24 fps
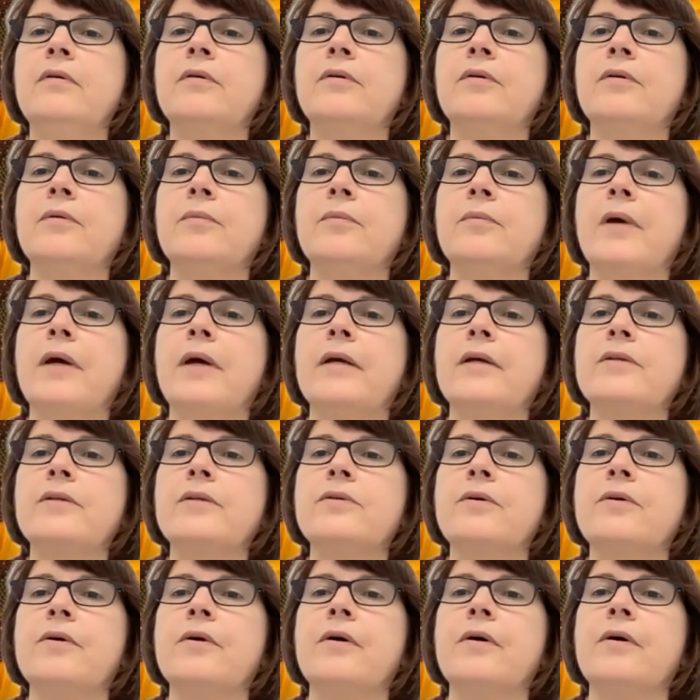Your
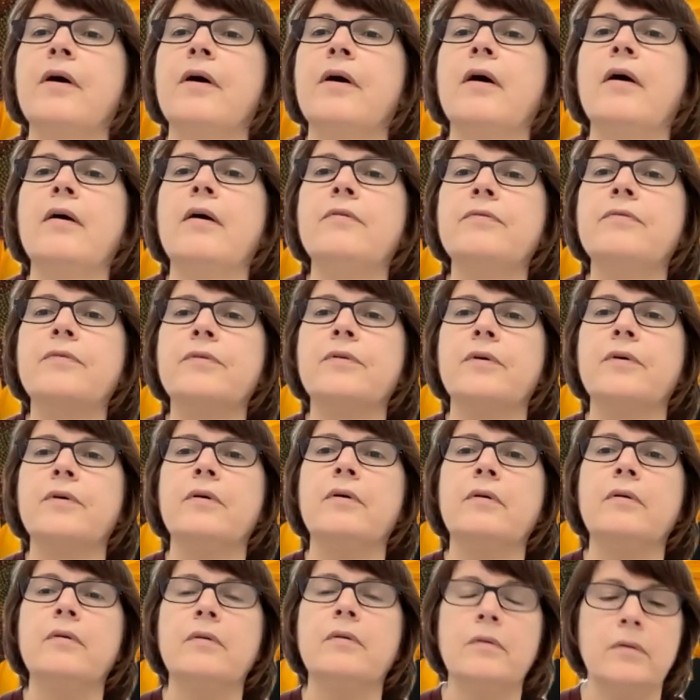mic's off.
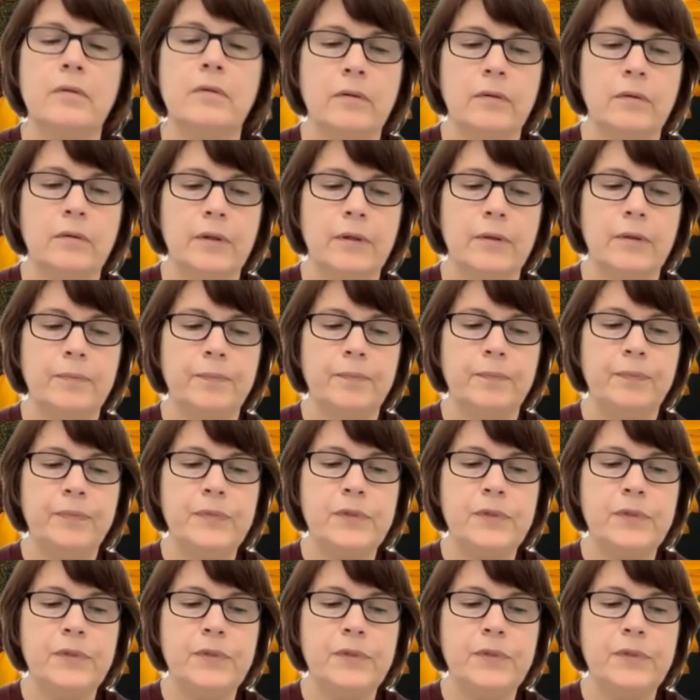Good. All right.